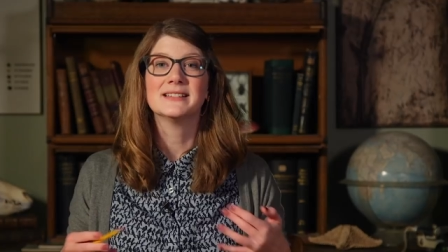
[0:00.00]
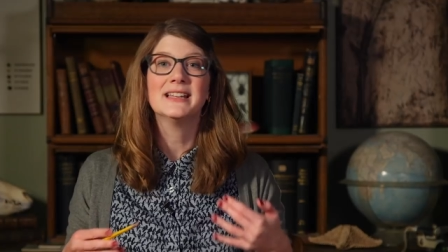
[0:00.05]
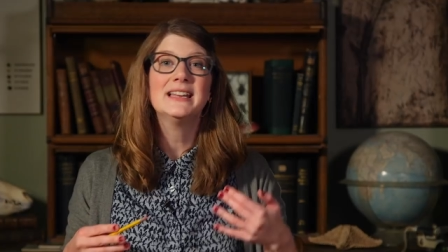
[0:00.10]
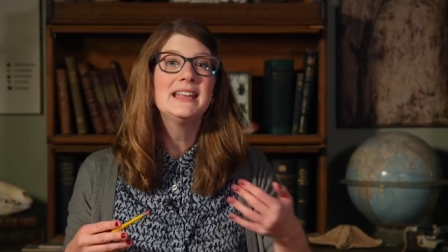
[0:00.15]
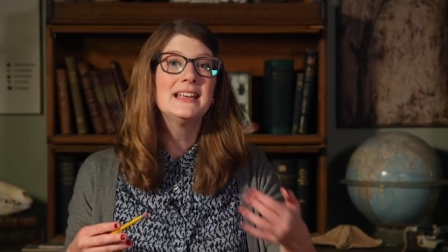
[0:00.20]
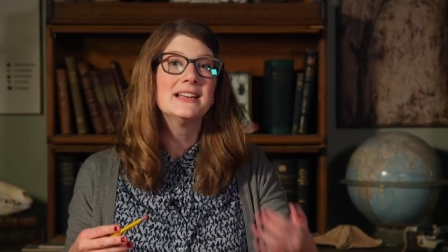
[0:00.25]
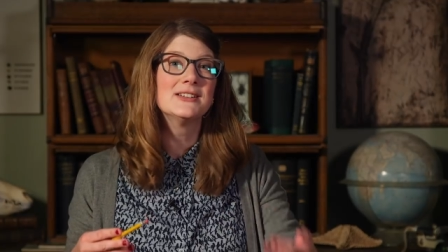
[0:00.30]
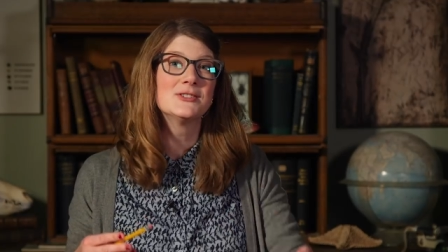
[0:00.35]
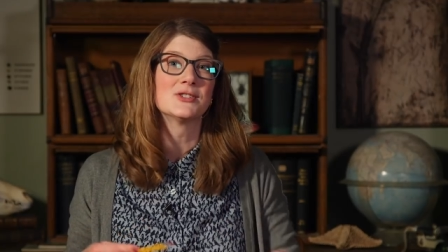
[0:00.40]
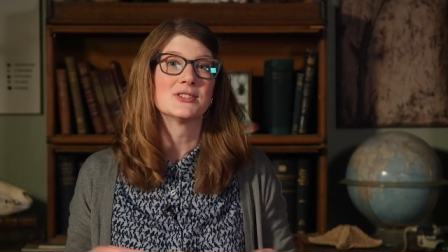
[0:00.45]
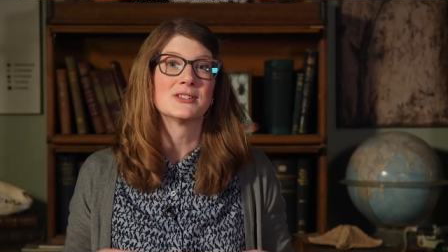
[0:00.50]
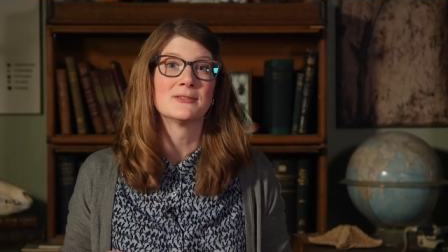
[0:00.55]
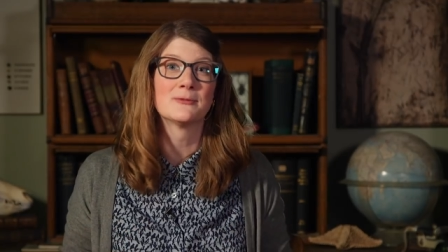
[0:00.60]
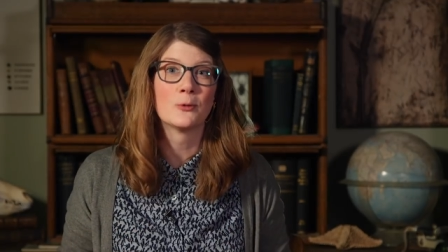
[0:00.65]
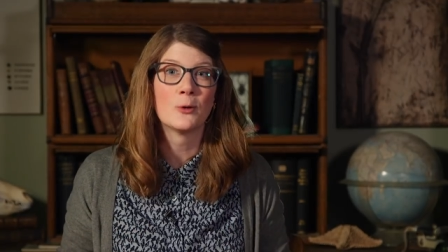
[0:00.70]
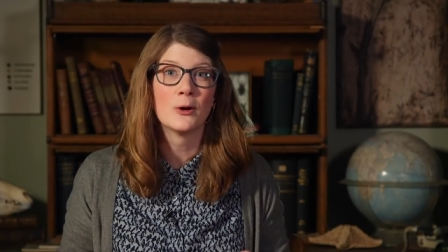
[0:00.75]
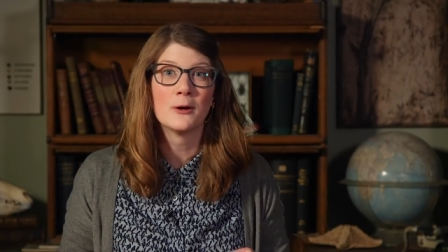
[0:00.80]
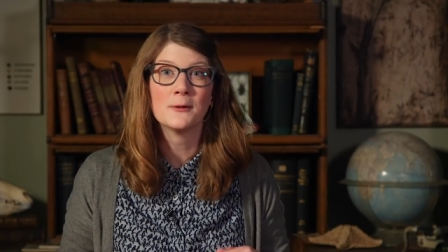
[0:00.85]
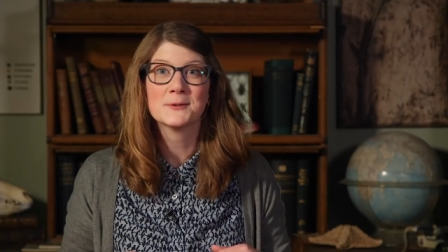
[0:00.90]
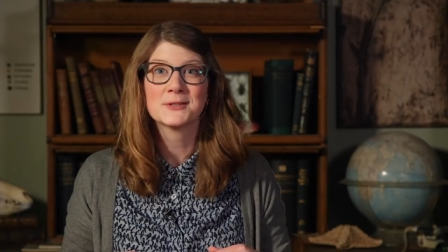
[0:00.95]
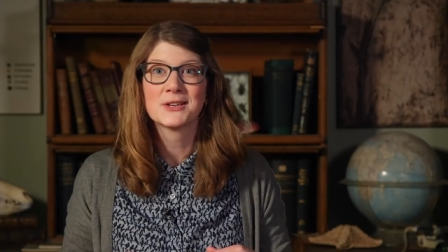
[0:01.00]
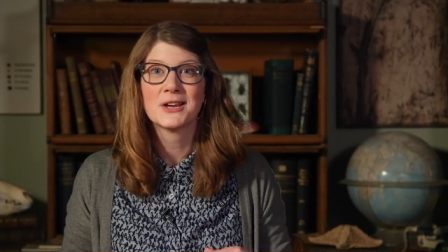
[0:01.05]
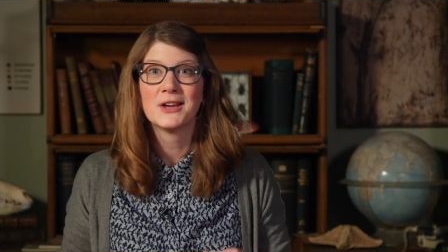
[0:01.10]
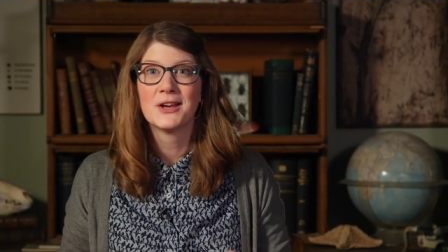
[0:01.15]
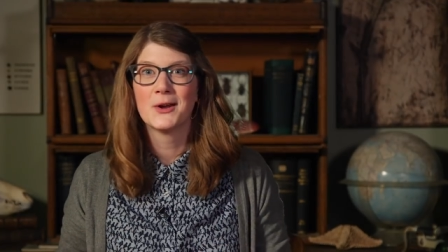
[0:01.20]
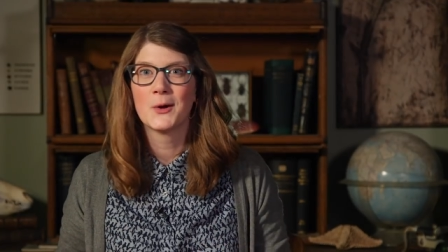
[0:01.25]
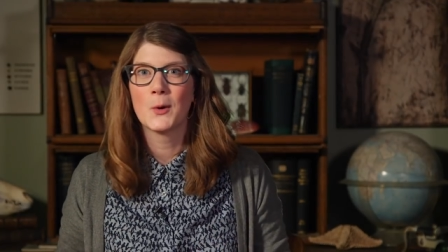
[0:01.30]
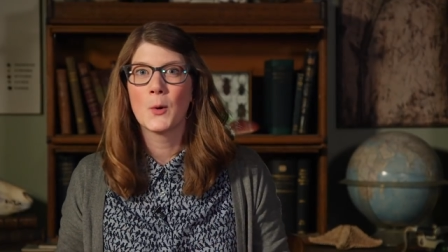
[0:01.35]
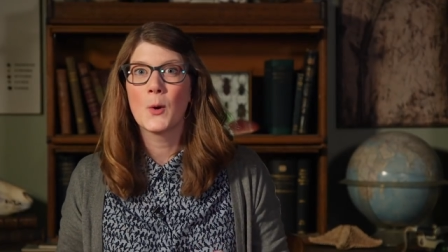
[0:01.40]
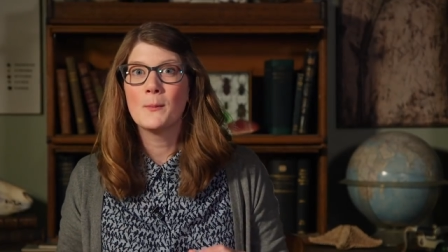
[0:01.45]
lineages of wolves.
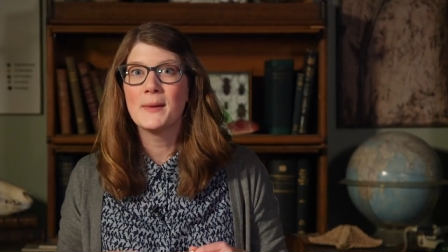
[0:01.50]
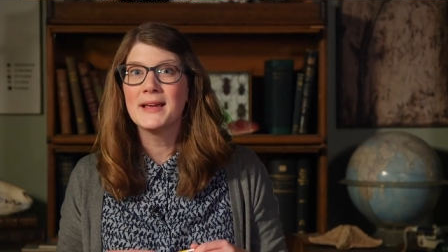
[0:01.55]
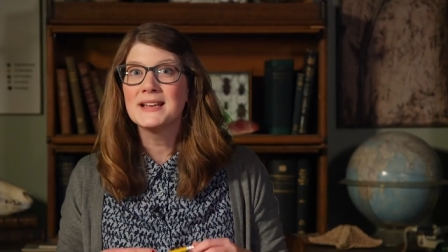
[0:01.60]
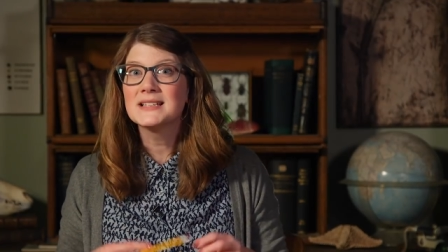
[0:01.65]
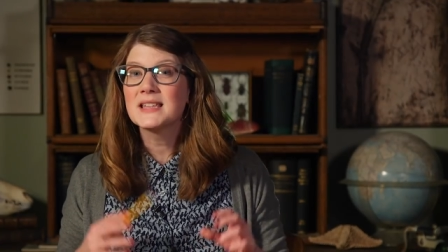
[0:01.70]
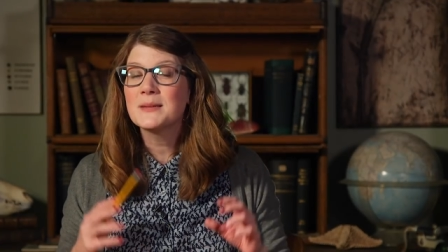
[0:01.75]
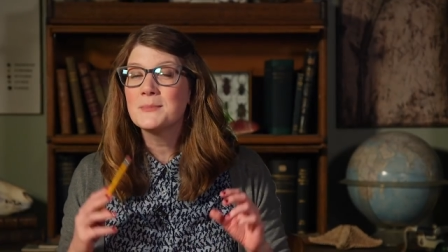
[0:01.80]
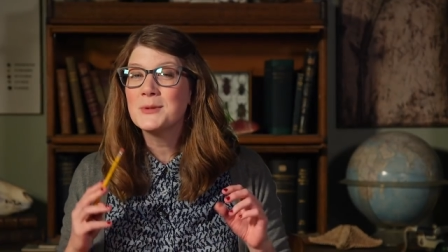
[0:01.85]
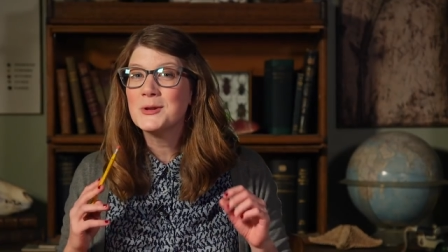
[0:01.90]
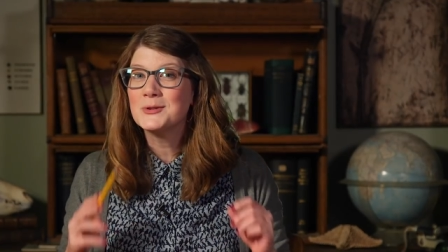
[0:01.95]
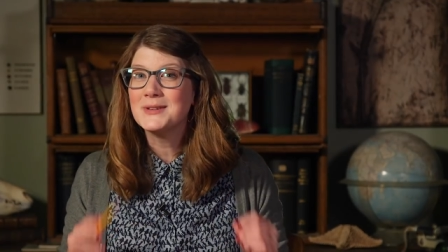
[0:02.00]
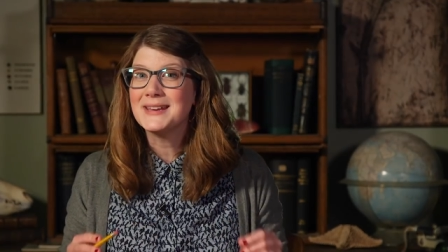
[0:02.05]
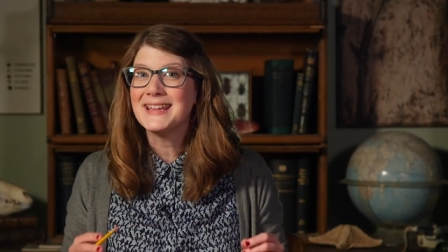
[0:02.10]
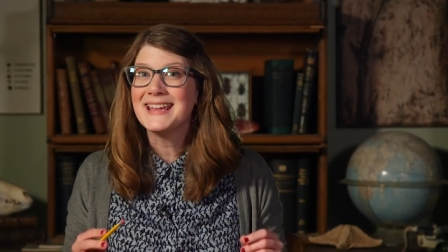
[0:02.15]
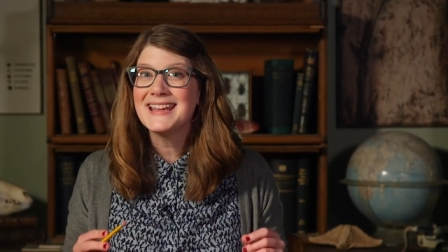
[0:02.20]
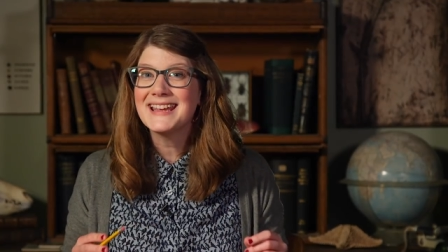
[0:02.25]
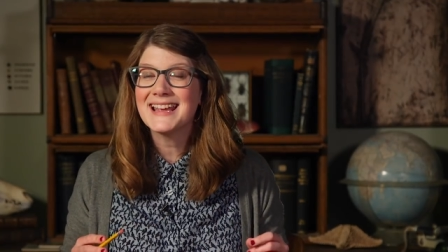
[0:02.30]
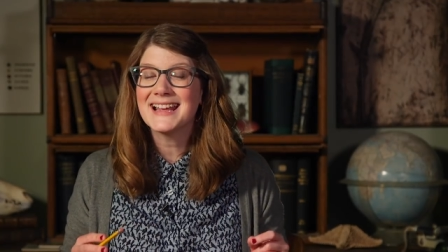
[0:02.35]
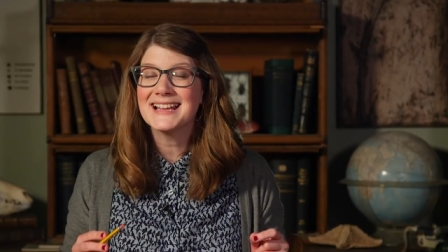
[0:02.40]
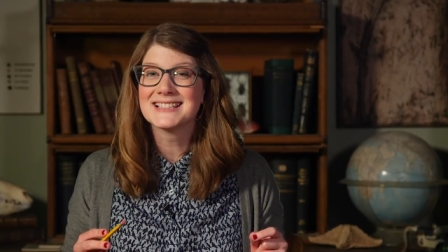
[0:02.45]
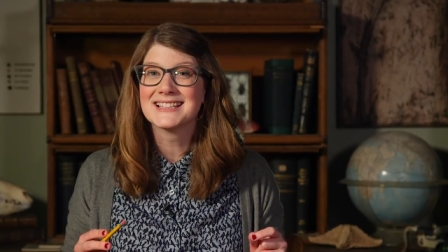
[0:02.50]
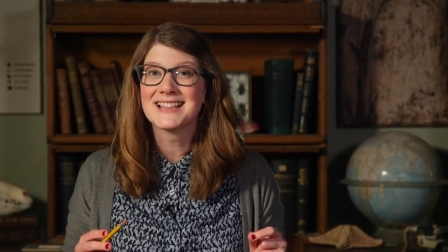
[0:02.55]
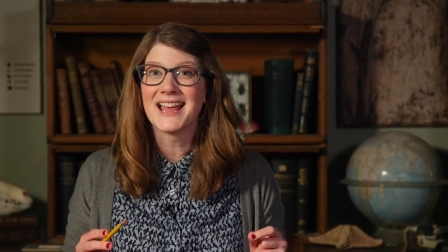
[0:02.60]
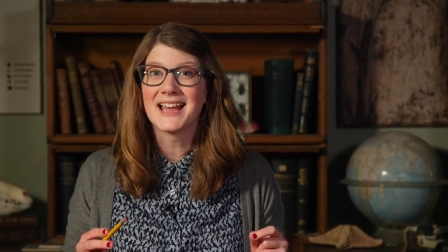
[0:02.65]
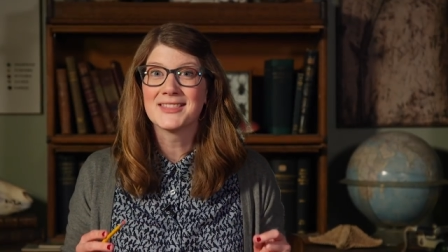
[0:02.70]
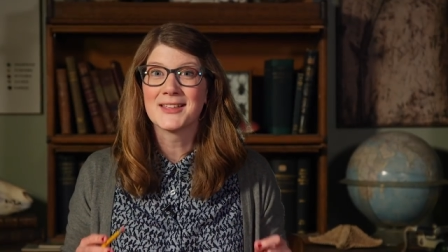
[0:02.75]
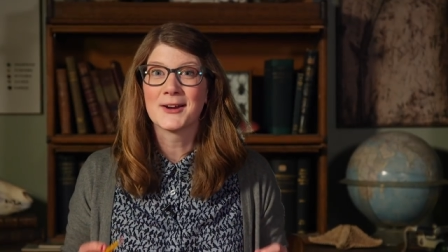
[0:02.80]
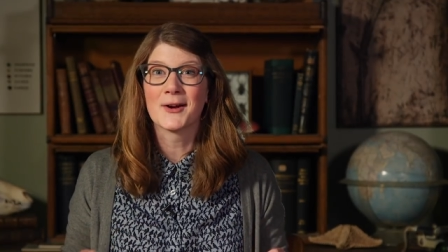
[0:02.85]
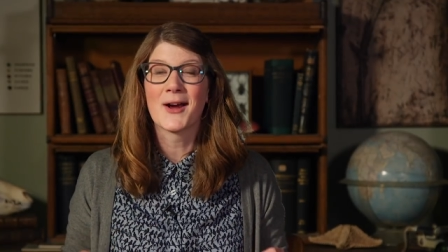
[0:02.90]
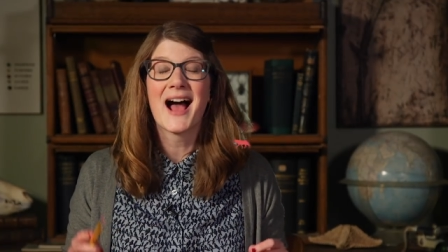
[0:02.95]
What makes them unique is
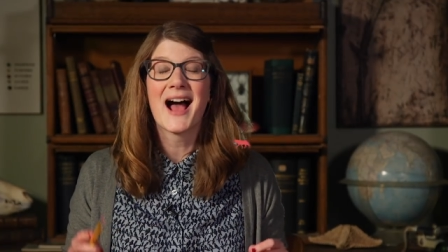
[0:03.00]
that they're